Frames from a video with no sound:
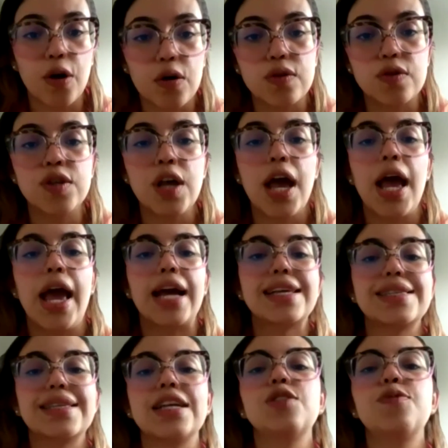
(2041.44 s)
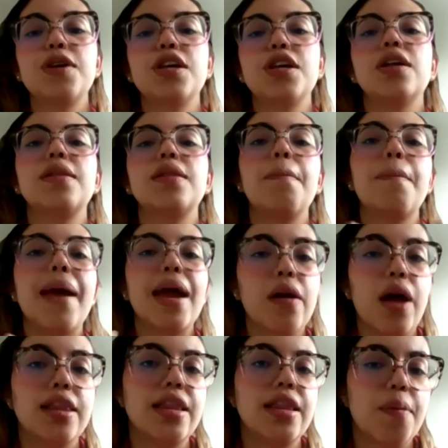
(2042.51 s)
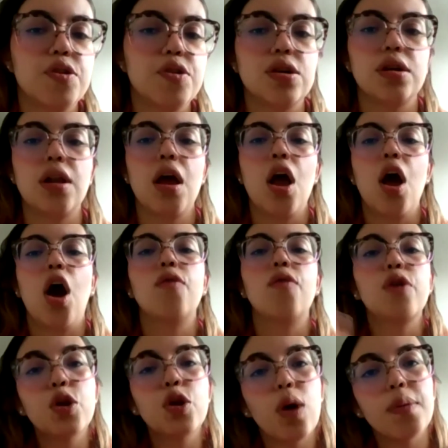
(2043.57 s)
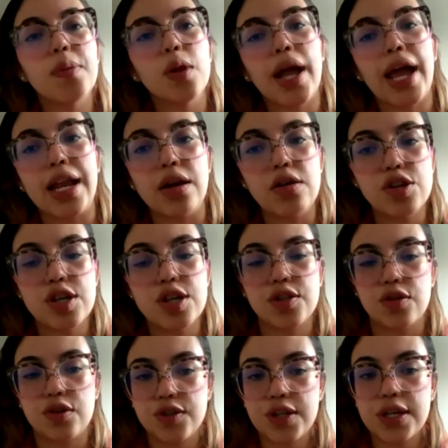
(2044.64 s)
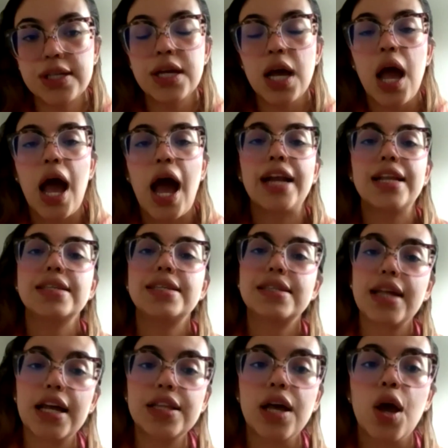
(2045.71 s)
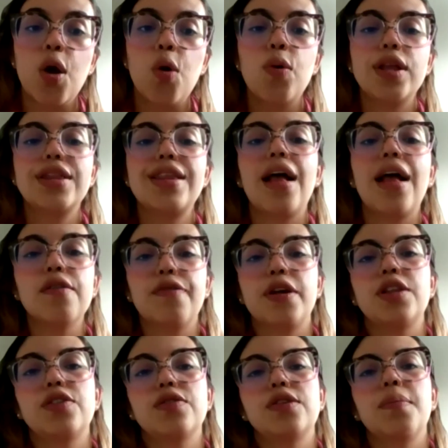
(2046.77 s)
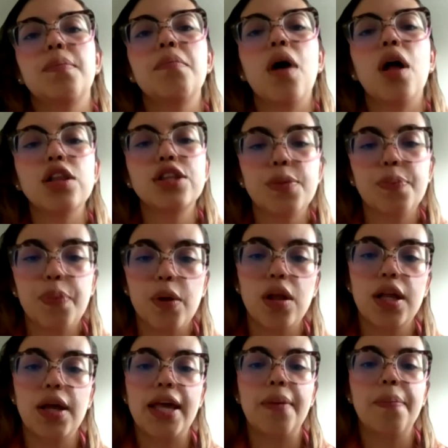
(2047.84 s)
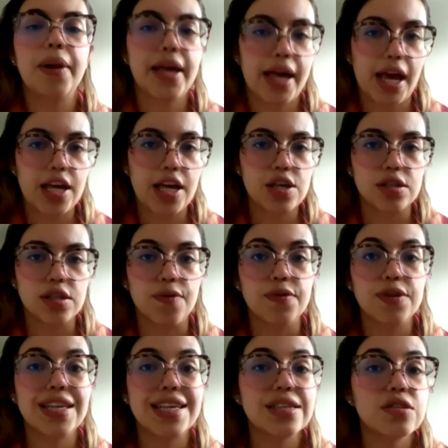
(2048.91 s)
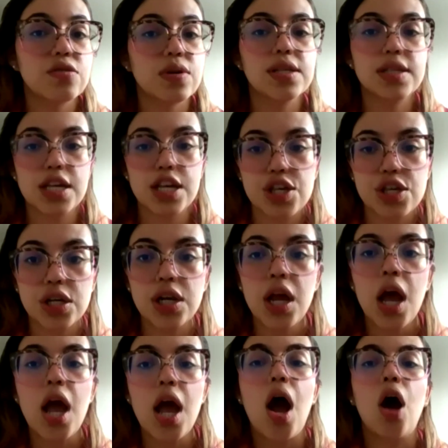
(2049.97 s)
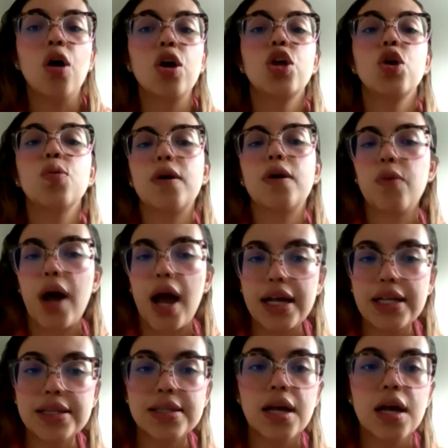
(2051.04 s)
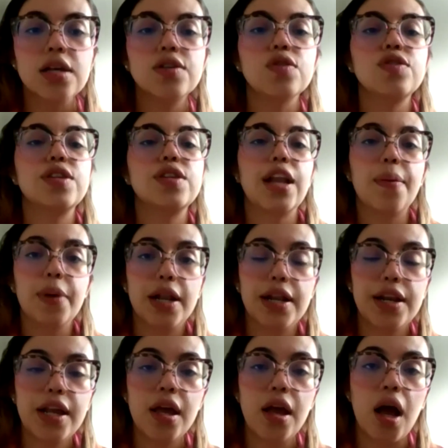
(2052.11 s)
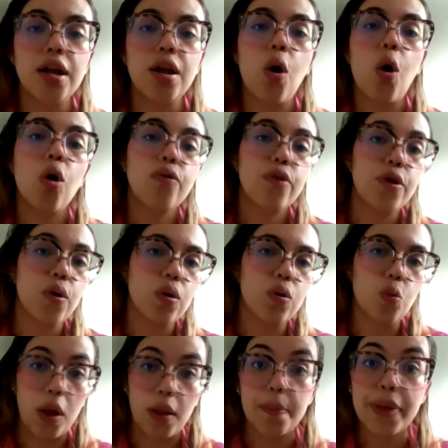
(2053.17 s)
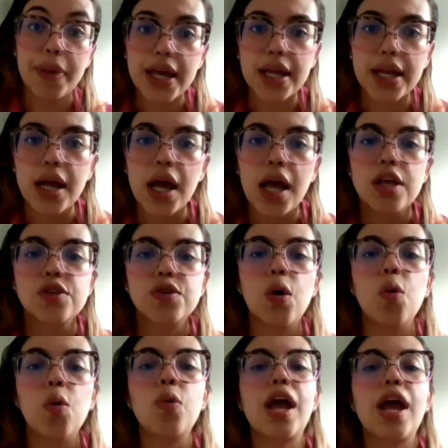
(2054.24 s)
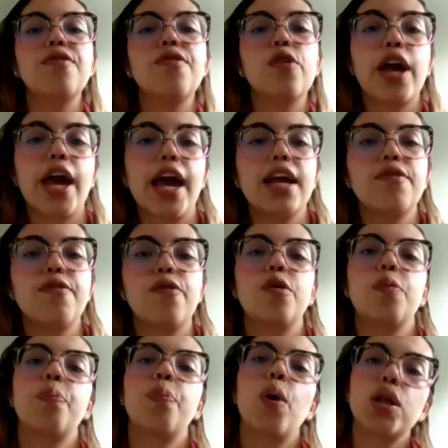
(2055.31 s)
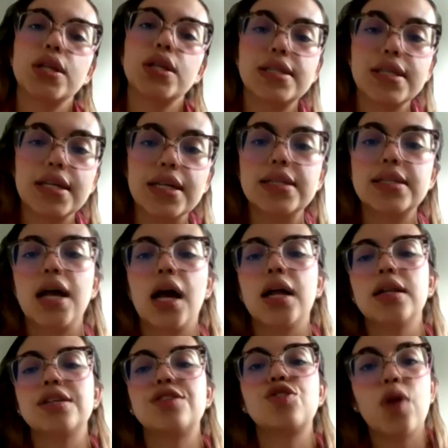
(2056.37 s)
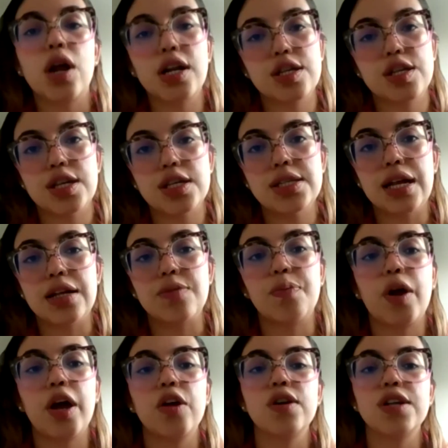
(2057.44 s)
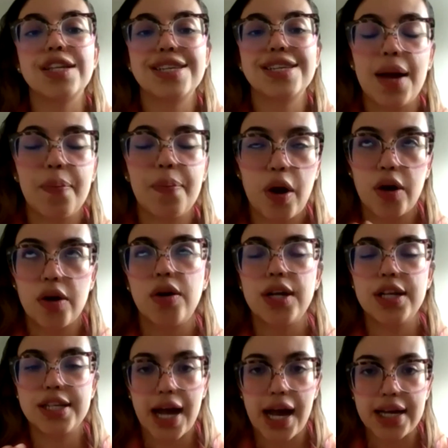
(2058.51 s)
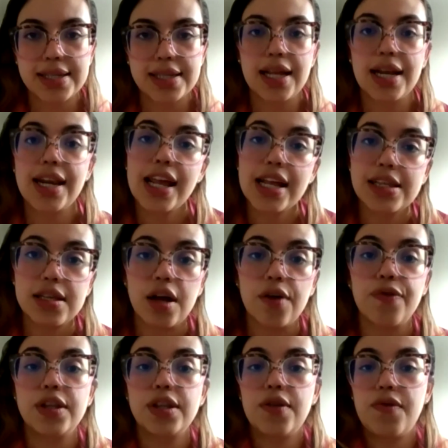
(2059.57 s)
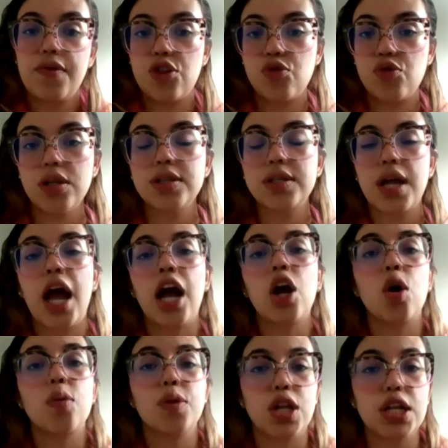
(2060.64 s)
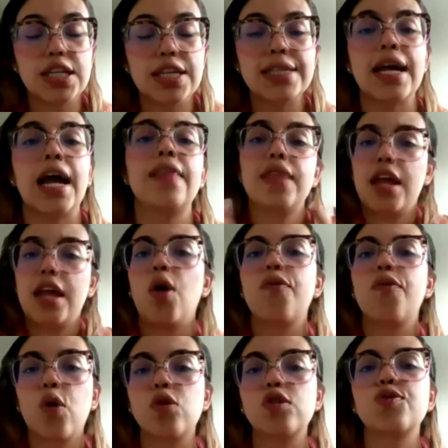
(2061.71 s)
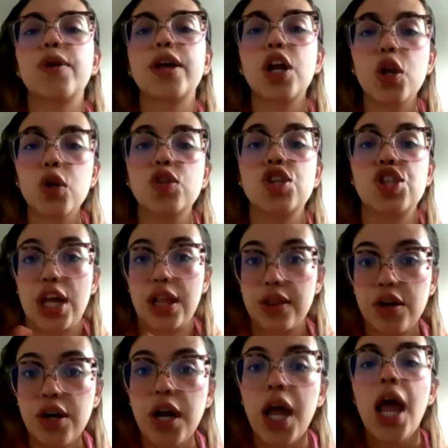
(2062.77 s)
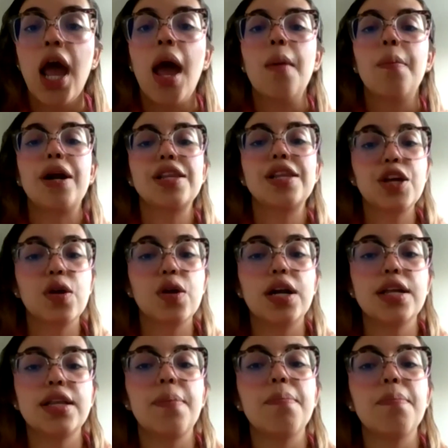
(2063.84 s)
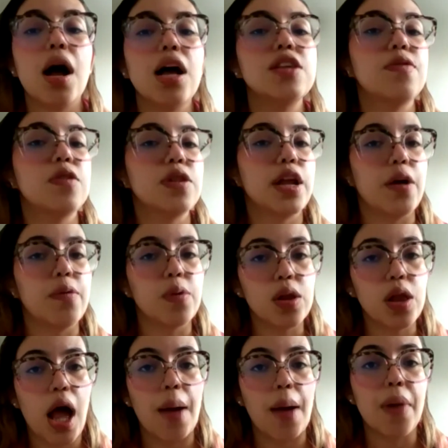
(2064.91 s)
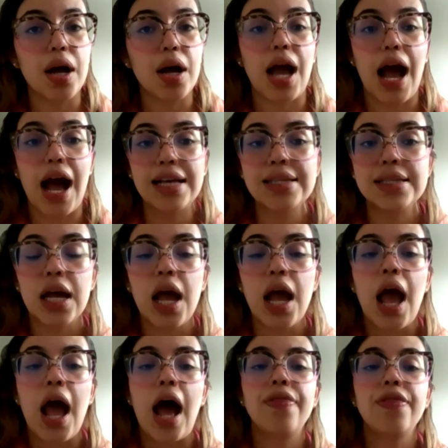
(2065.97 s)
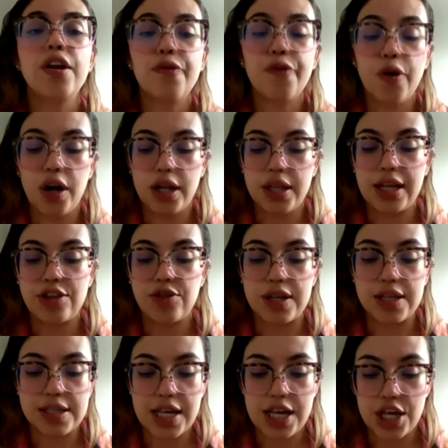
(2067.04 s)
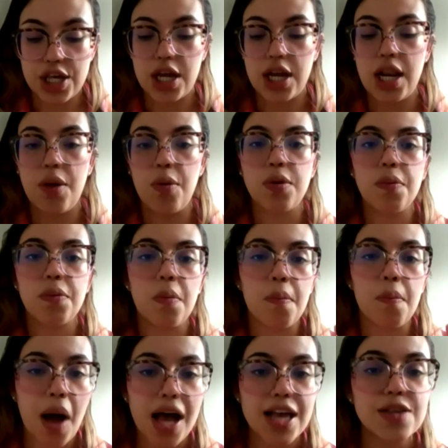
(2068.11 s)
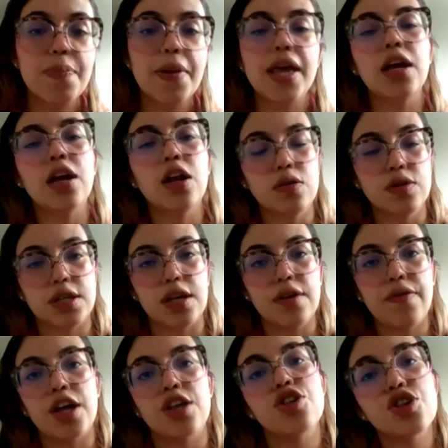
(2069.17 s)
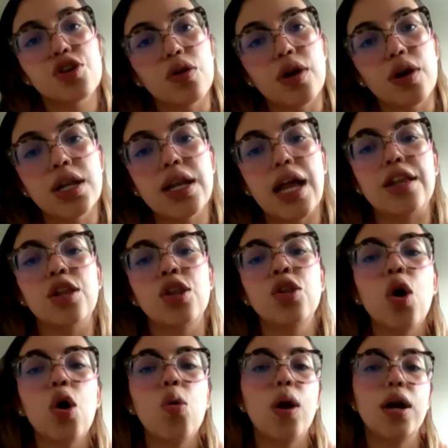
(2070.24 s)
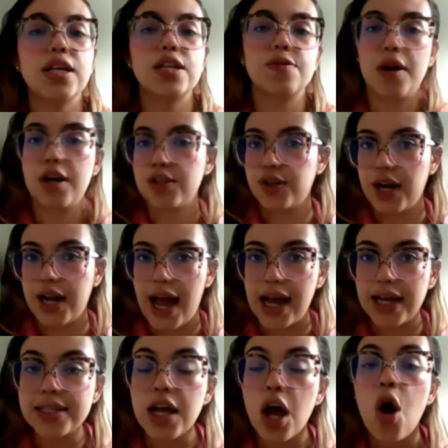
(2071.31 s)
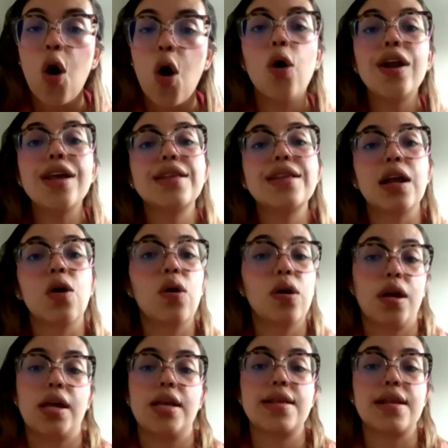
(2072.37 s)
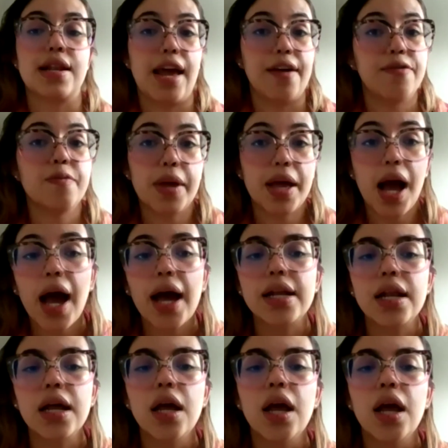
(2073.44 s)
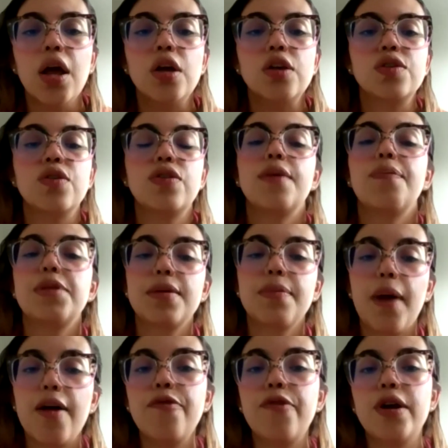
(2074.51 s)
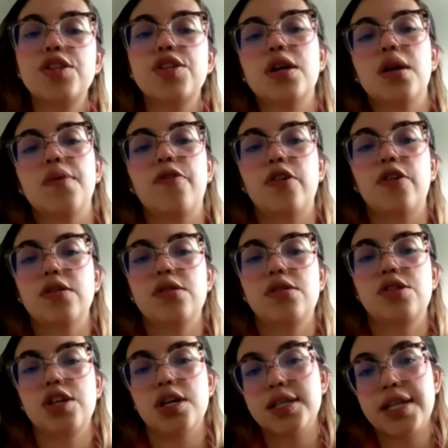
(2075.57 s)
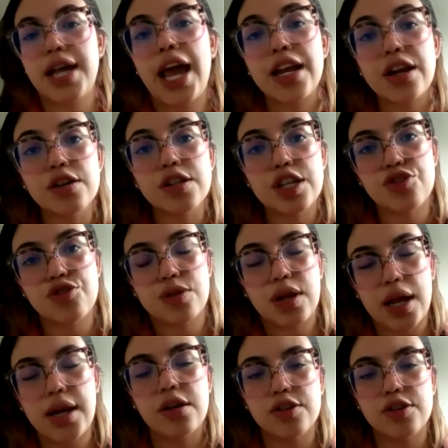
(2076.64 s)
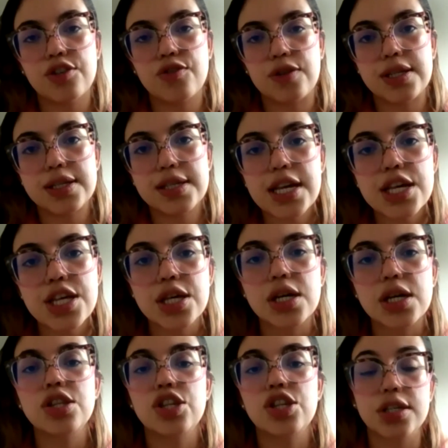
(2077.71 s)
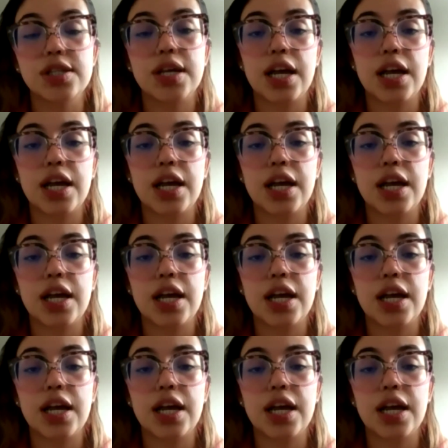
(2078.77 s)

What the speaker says: focus, extends beyond the mere adoption of renewable energy sources, and instead we delve into the multiple implications of this transition on human rights, sustainability, and overall well-being. So we advocate for policies and strategies that prioritize the needs of individuals and communities. And then, of course, we include gender, particularly the most vulnerable among us. And therefore, the transition must be inclusive, ensuring that no one is marginalized or is left behind. So the demand for just energy transition